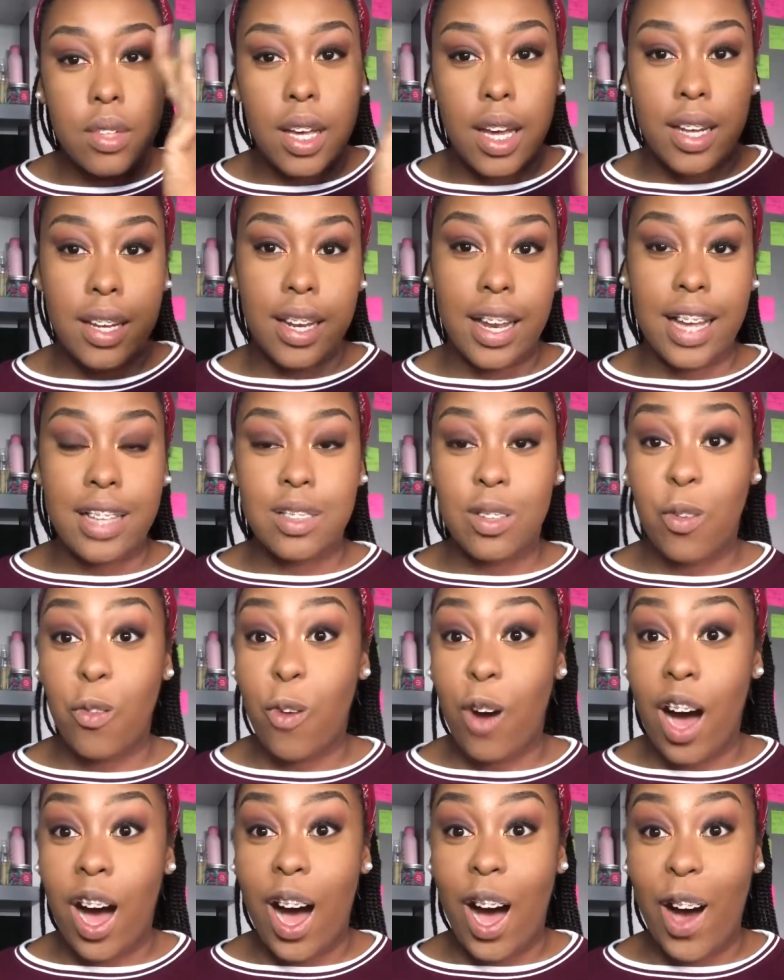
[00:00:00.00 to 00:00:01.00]
And that's
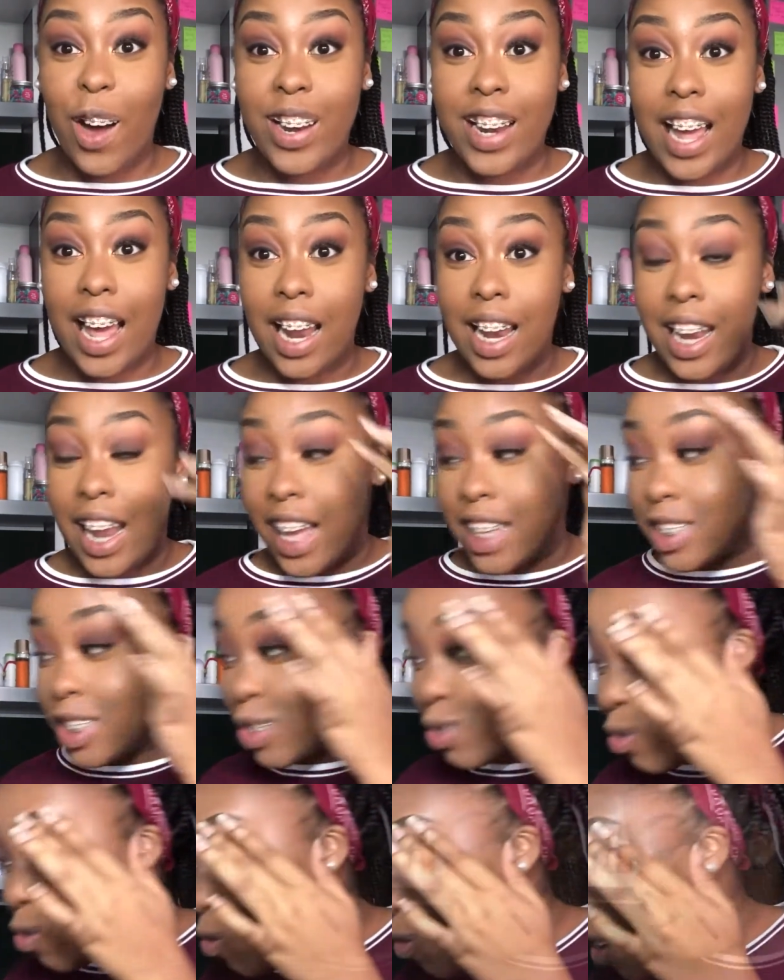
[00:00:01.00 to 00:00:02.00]
wow, that lash
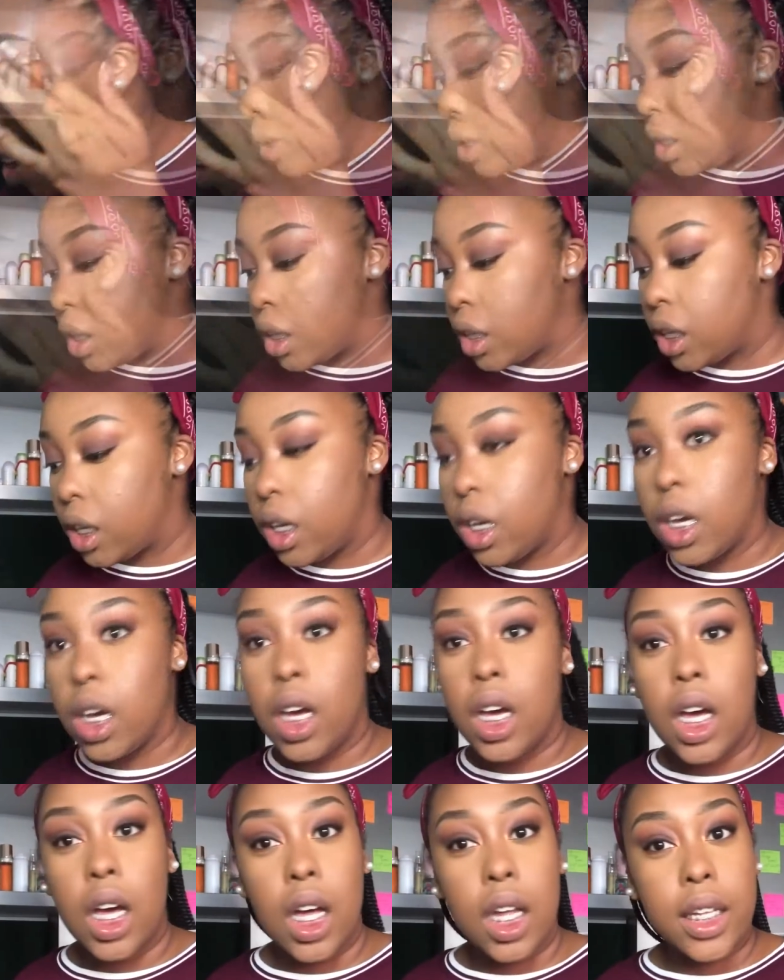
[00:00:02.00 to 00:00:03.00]
is wow. But
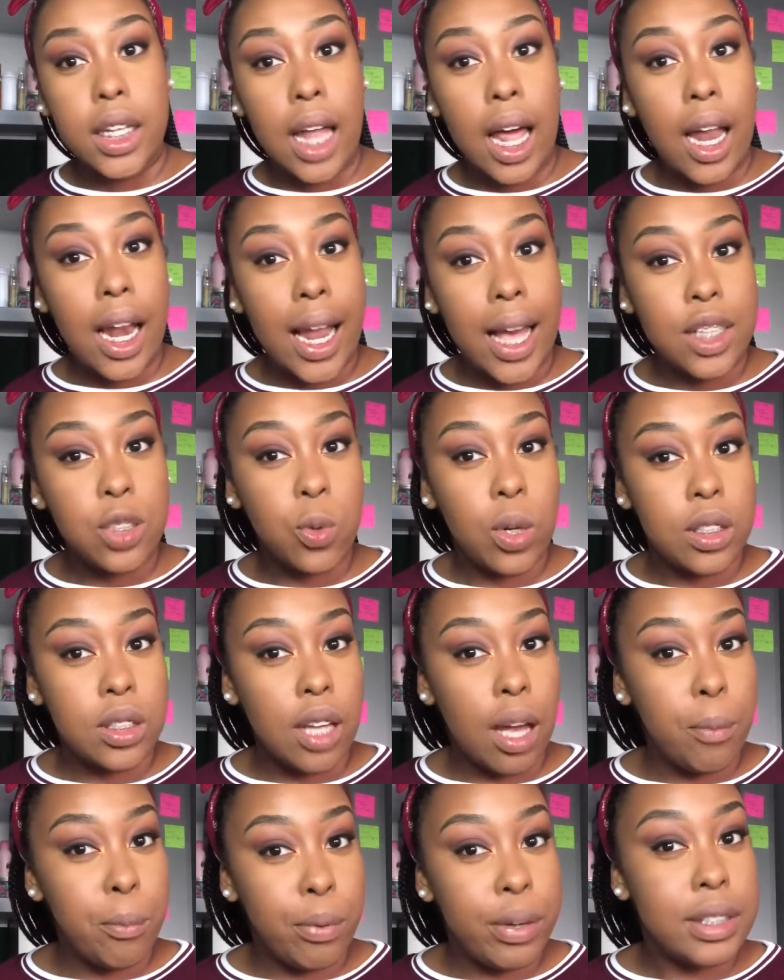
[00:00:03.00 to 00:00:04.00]
that lash went
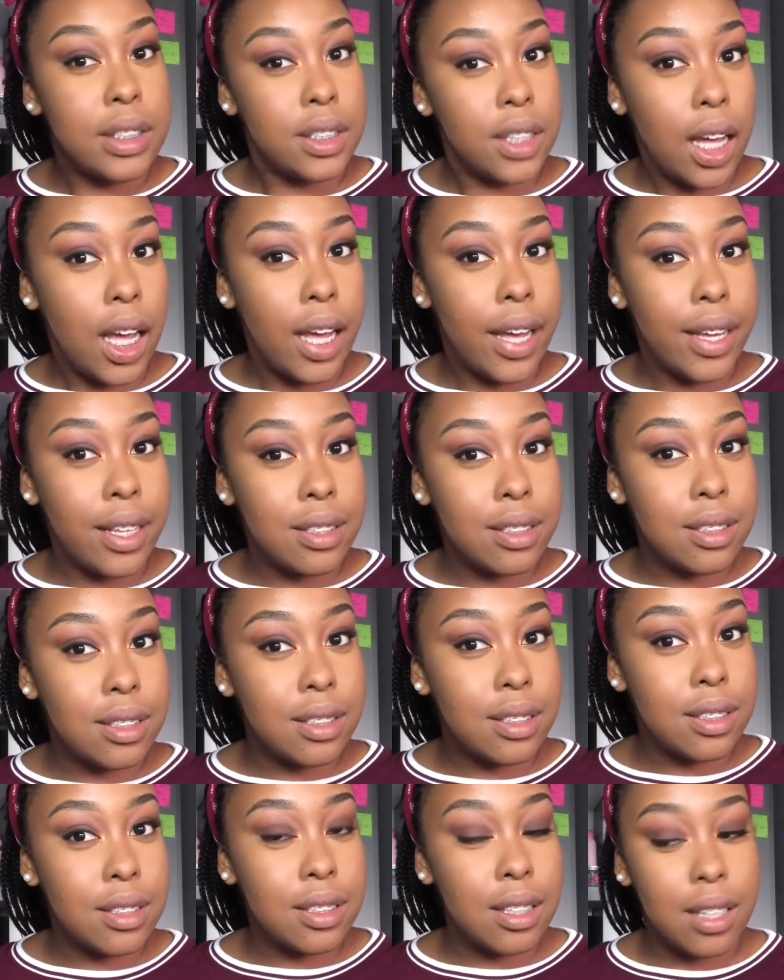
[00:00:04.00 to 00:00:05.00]
on pretty
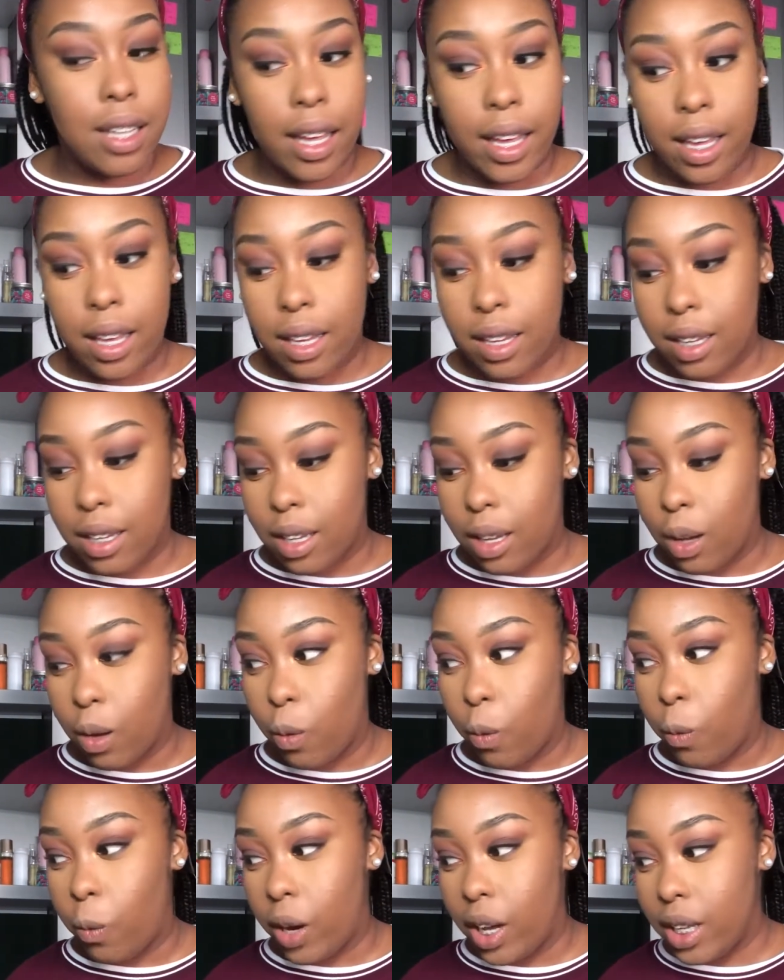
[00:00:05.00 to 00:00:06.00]
nice. Like
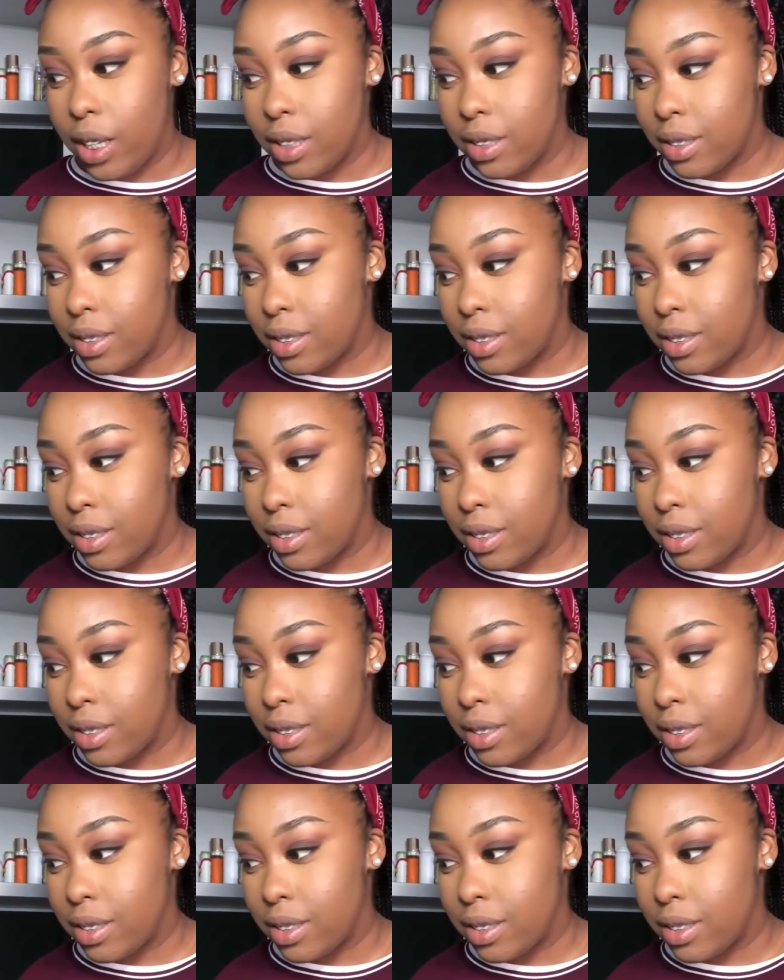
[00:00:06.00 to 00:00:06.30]
what?